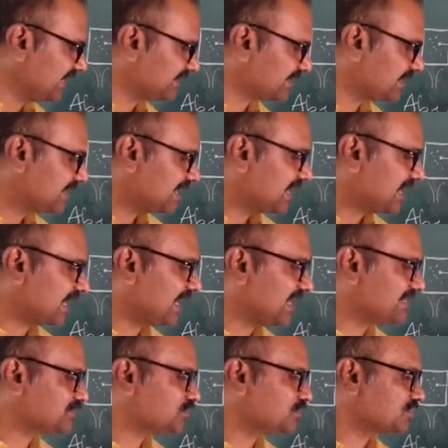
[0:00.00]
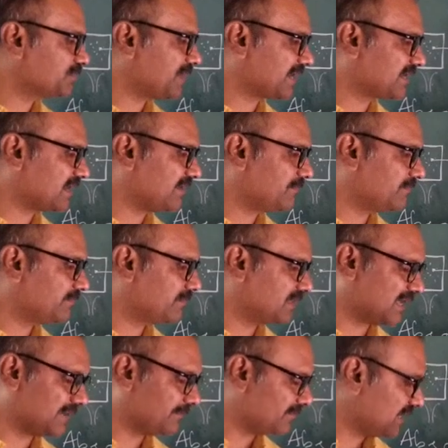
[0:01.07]
the transmitted light, remaining
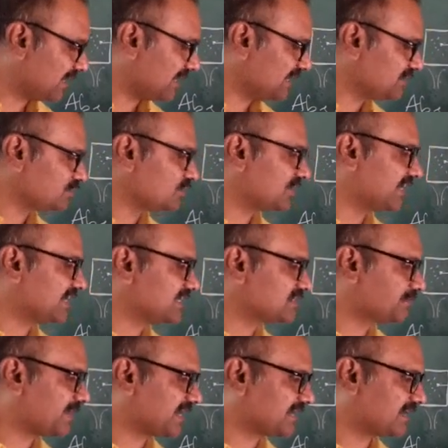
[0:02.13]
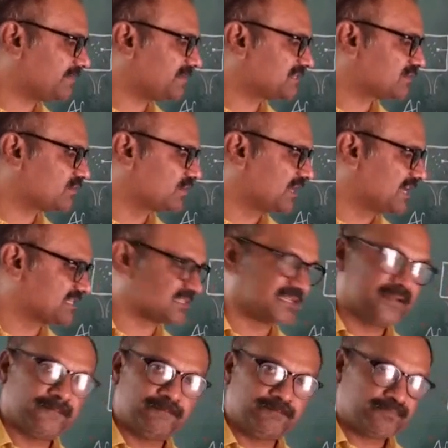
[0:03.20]
light analyzed to spectrum,
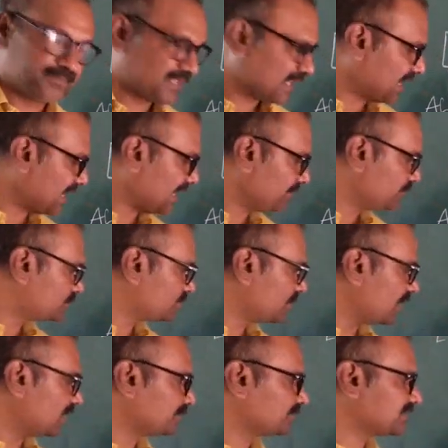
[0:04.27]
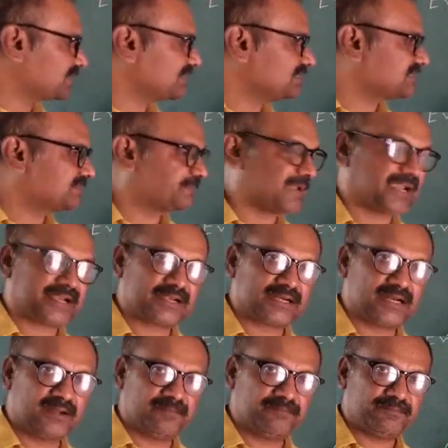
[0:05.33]
analyzed to get a spectrum is known as
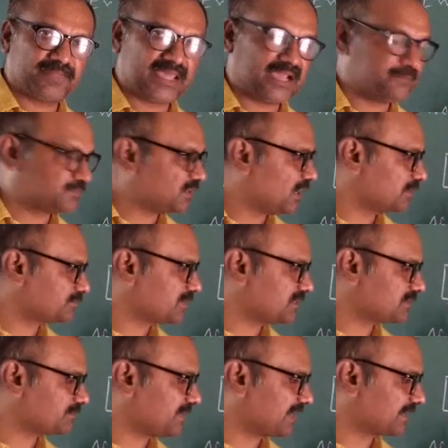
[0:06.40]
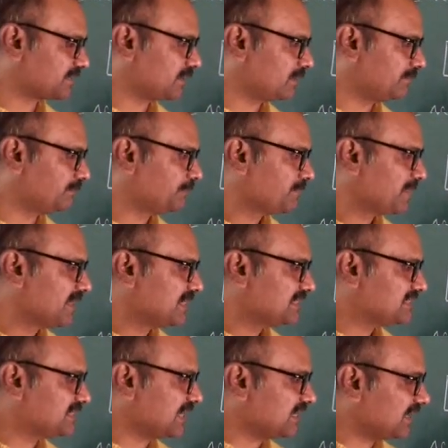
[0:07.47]
absorption spectrum.
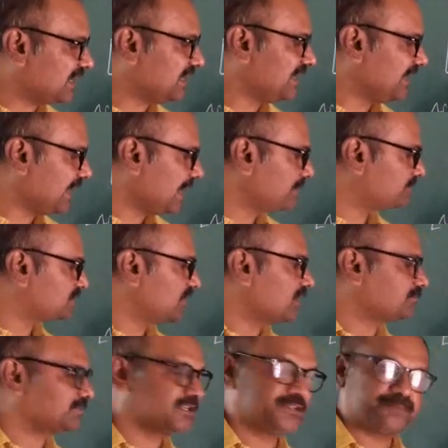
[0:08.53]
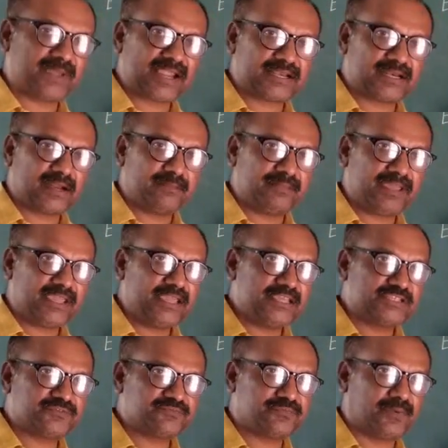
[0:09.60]
Absorption spectrum.
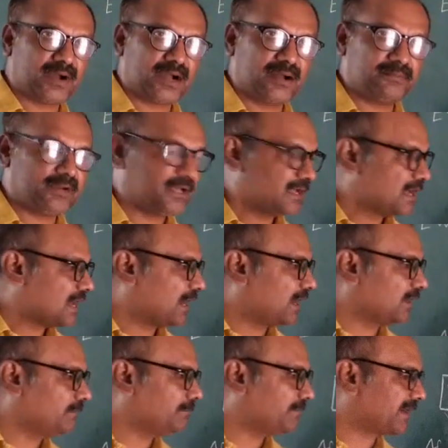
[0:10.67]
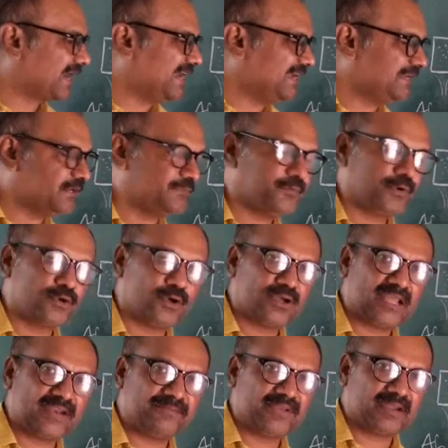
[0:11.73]
Generally, absorption spectrum is
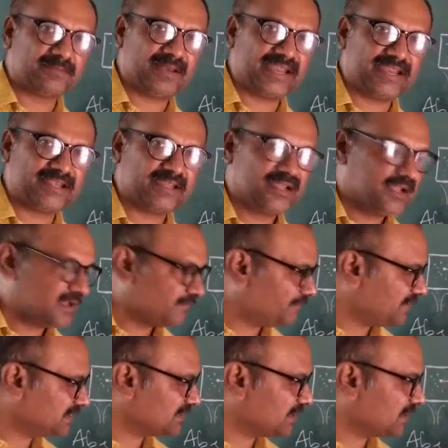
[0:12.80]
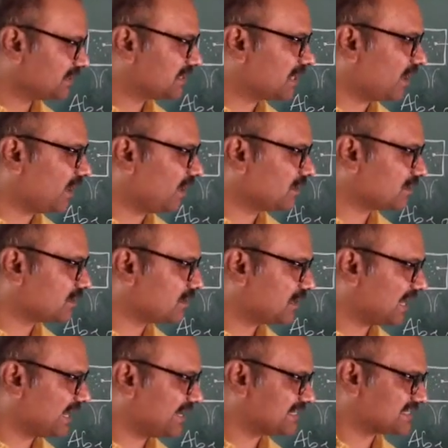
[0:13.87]
formed on bright photographic
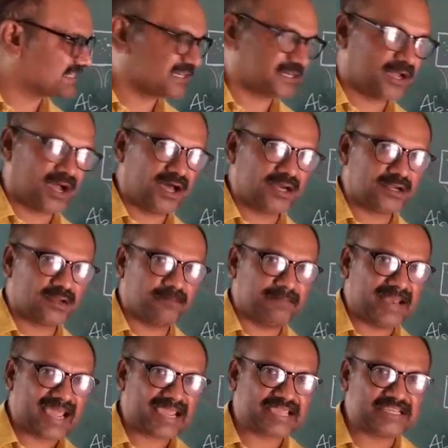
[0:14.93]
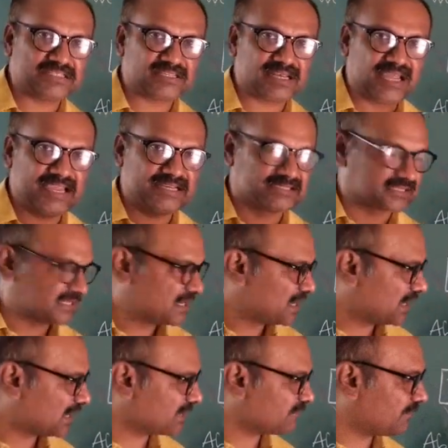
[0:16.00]
plate with dark lines,
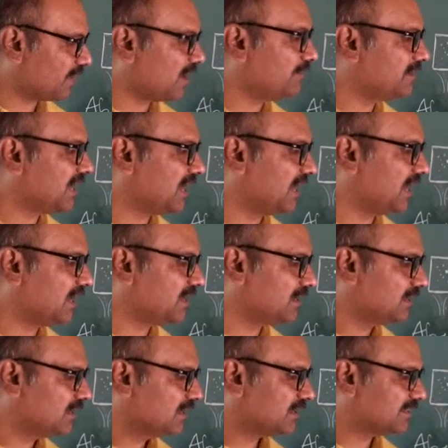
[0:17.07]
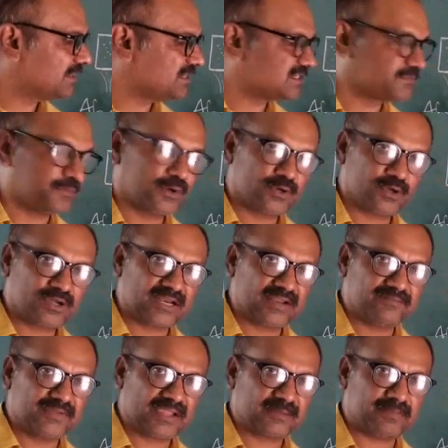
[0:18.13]
dark blackish lines are
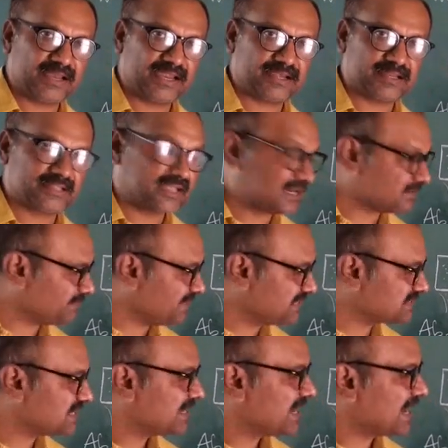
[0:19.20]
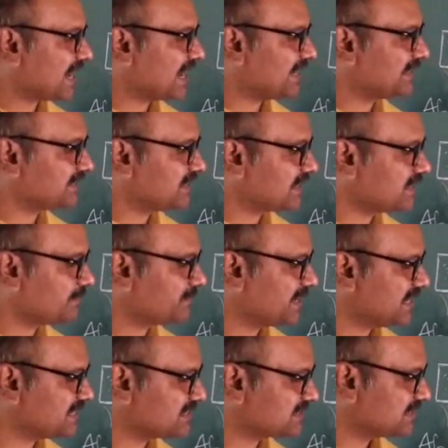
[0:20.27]
formed on this photographic
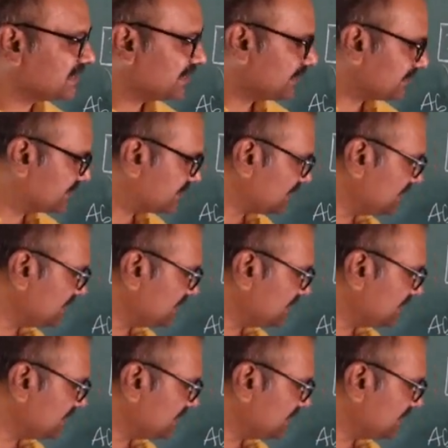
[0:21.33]
plate. That means